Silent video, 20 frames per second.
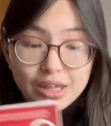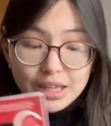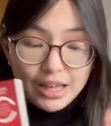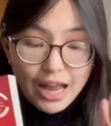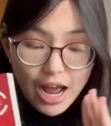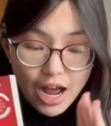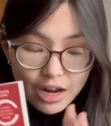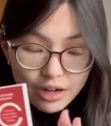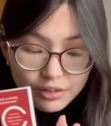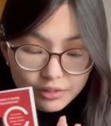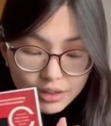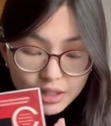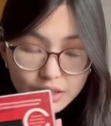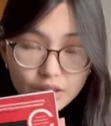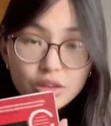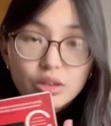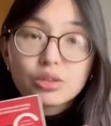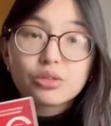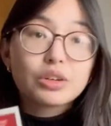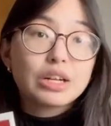And out of the
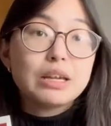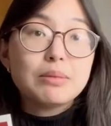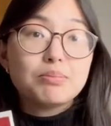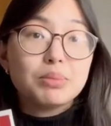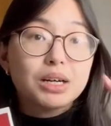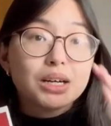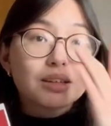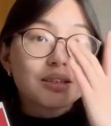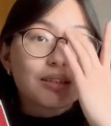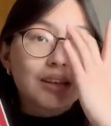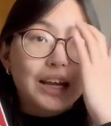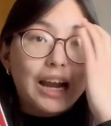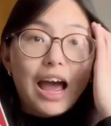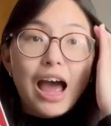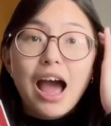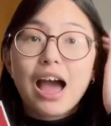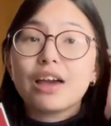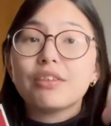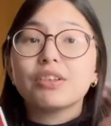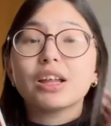three books that
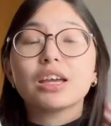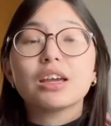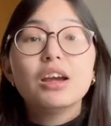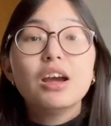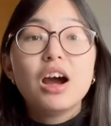I've like